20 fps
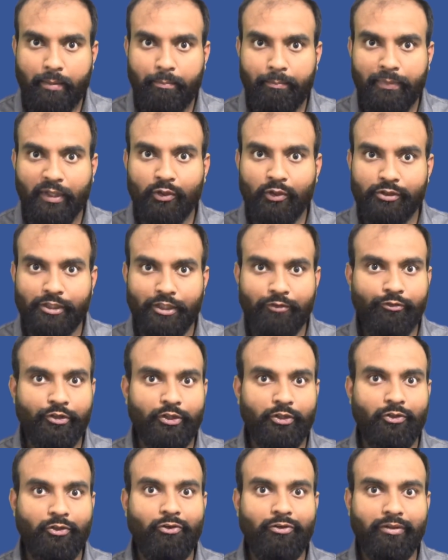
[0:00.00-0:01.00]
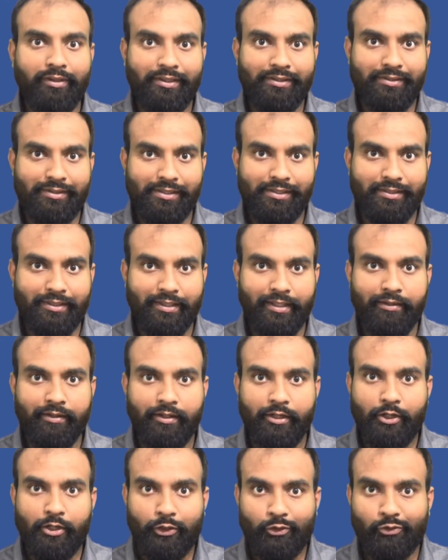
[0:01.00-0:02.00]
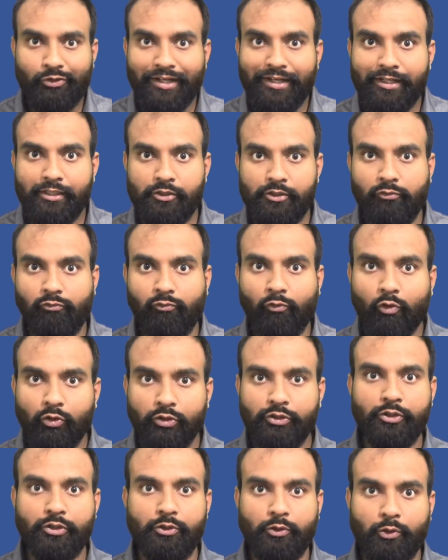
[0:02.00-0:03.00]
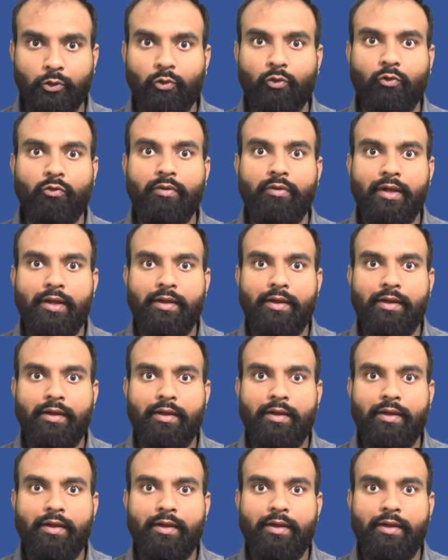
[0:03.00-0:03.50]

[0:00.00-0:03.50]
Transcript: because if you're not consistent, your readers won't know